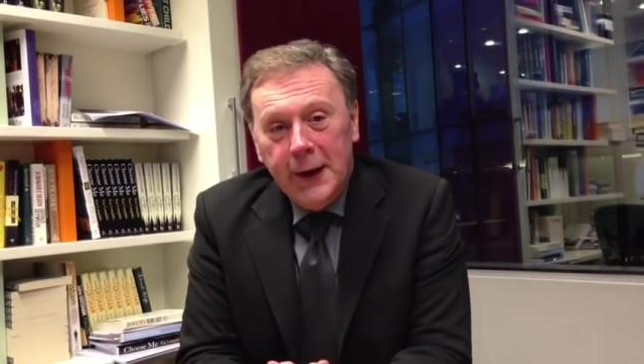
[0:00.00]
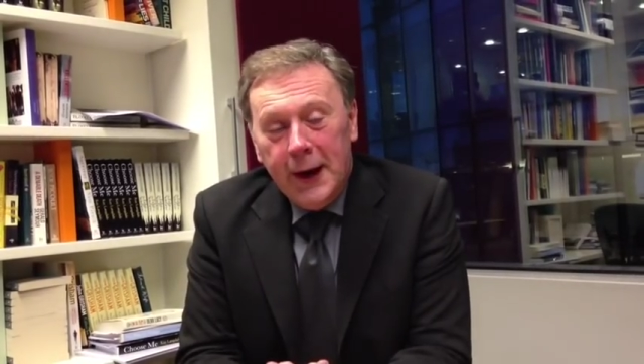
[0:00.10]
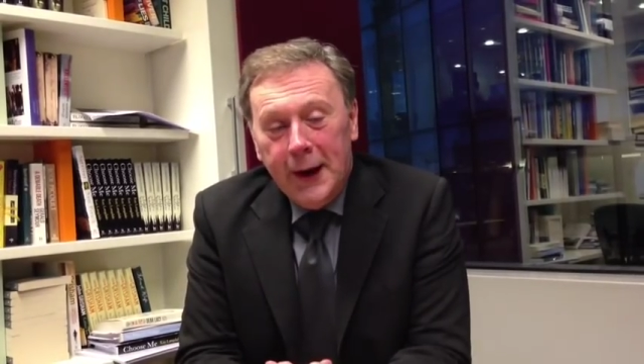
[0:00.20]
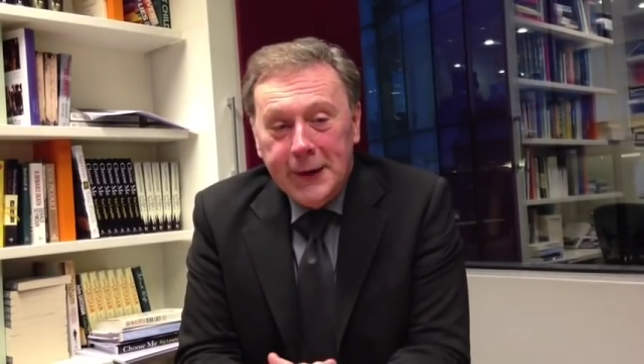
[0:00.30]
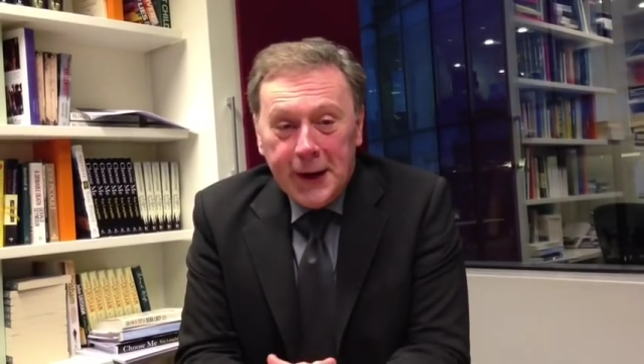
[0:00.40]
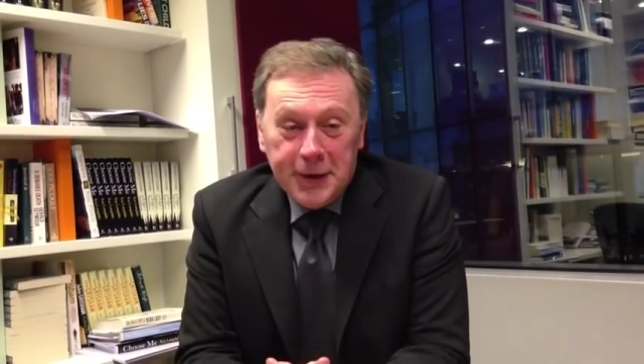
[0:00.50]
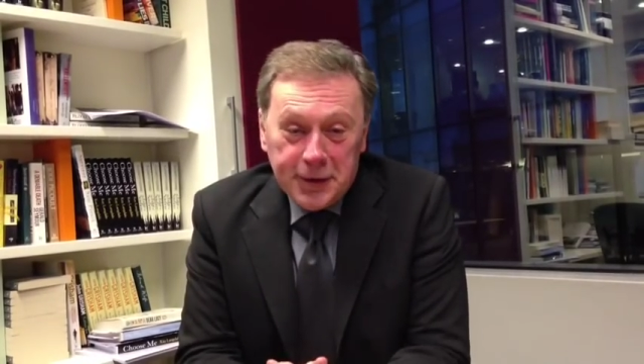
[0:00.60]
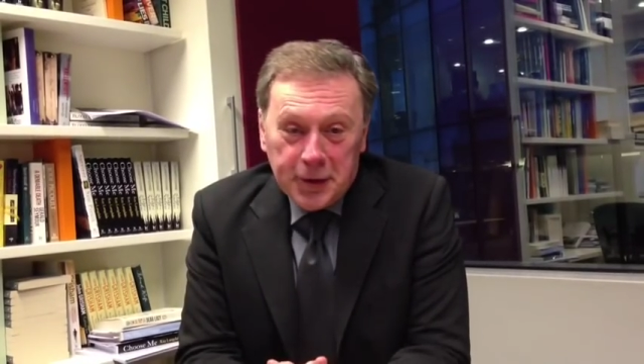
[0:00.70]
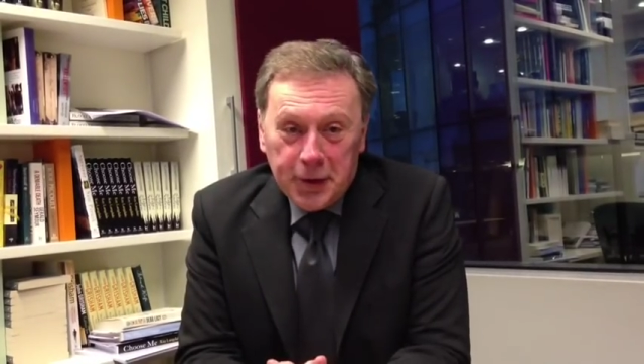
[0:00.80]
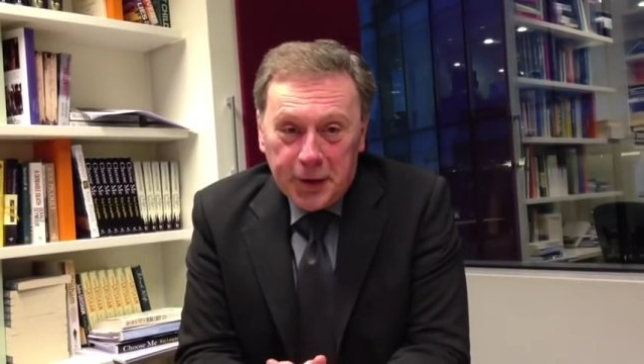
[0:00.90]
And that
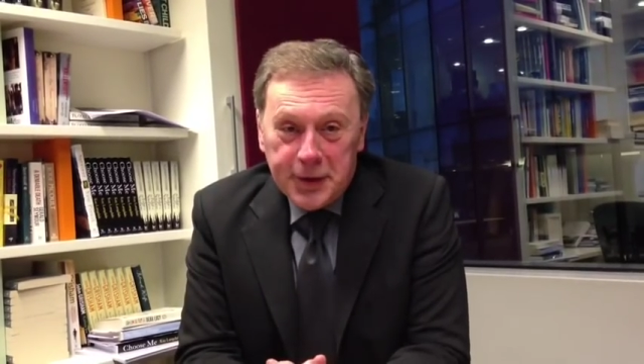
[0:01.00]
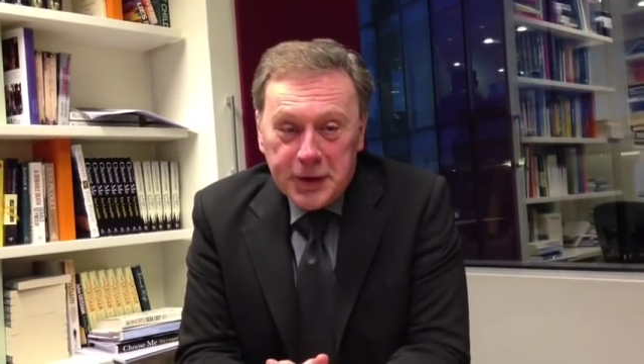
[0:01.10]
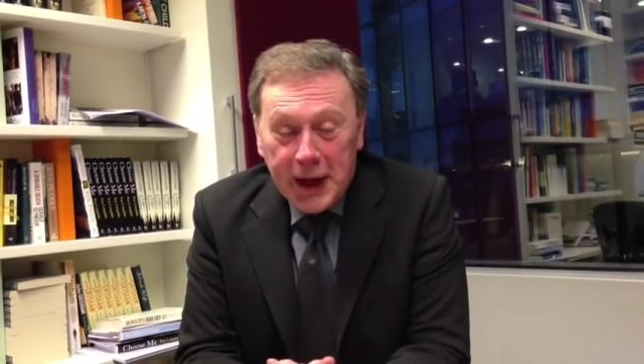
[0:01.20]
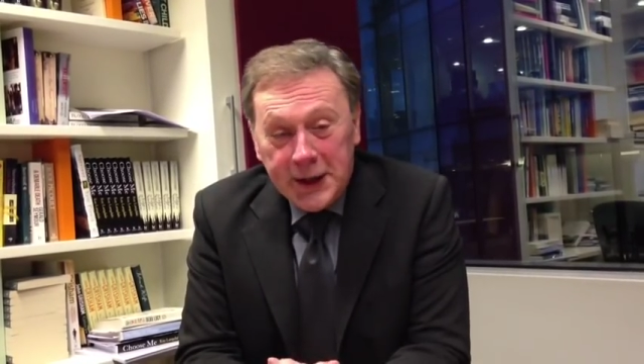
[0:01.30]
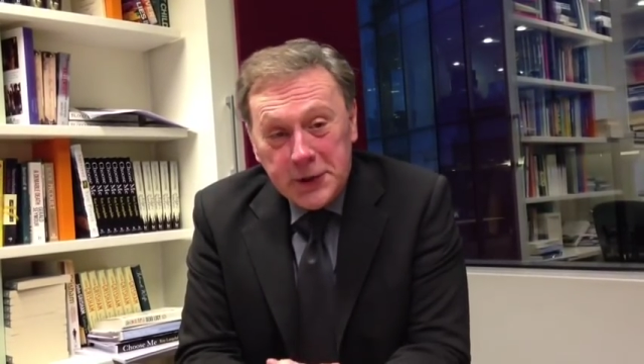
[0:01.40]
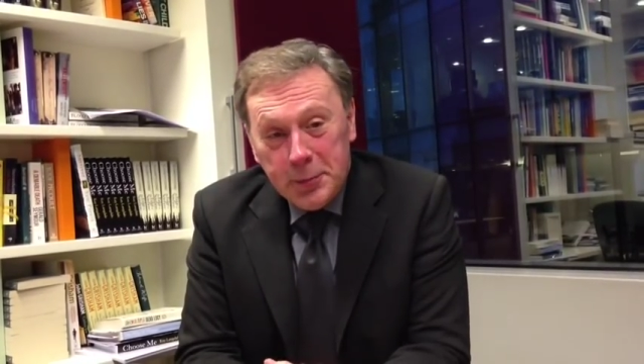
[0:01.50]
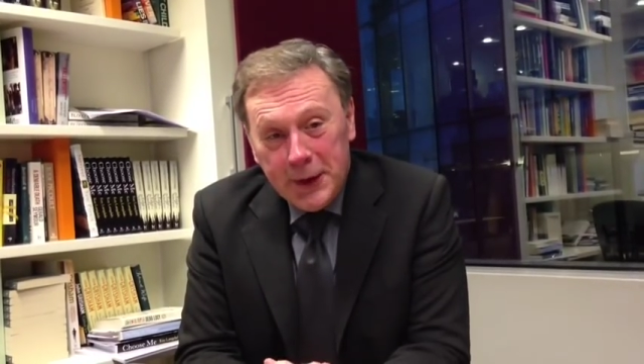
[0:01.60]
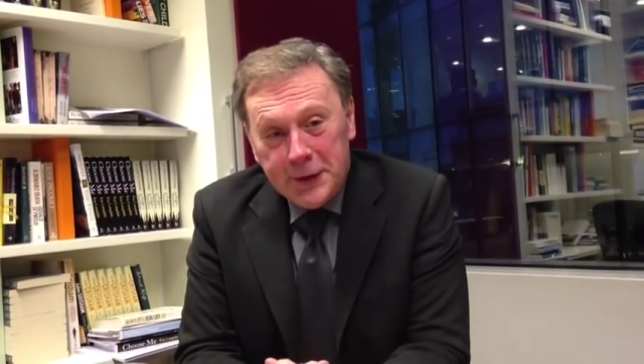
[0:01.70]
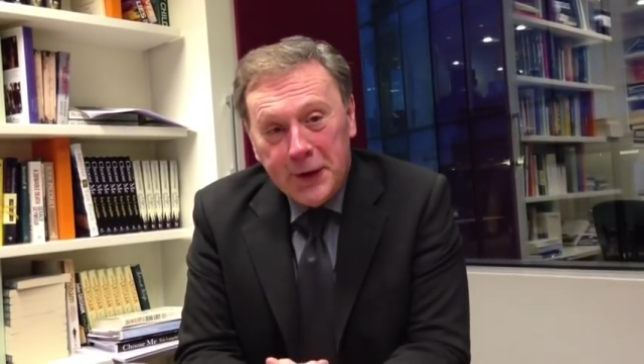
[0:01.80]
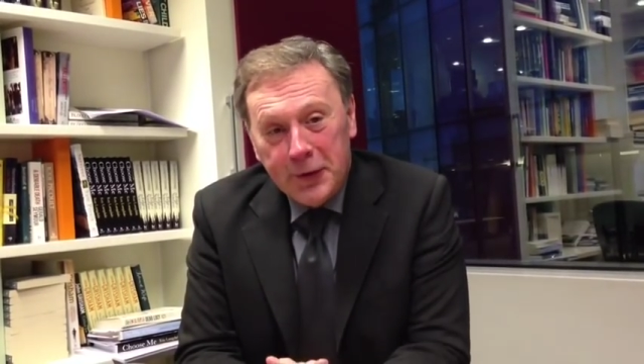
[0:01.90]
is, of course, a Danish
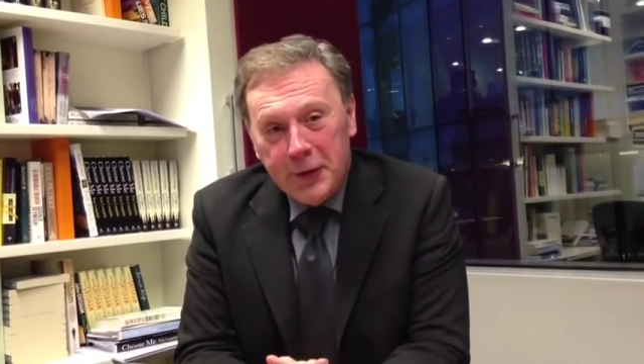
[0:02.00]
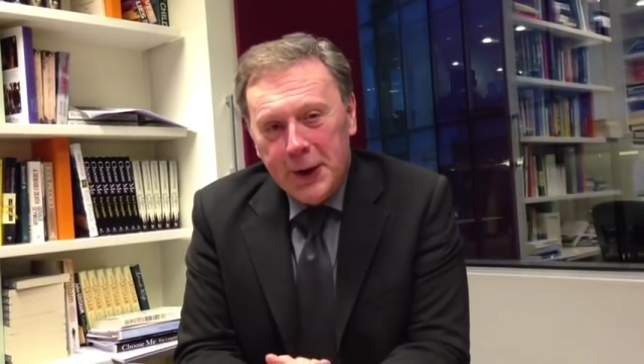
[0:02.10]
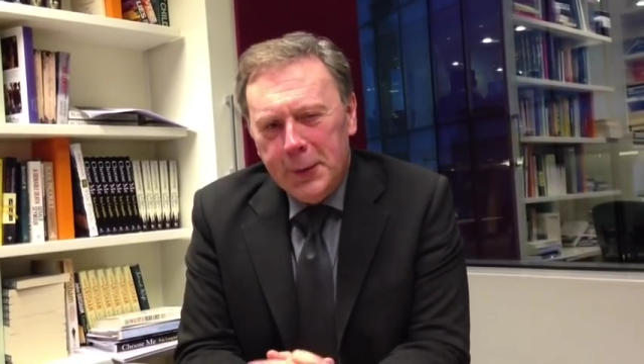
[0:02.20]
political thriller,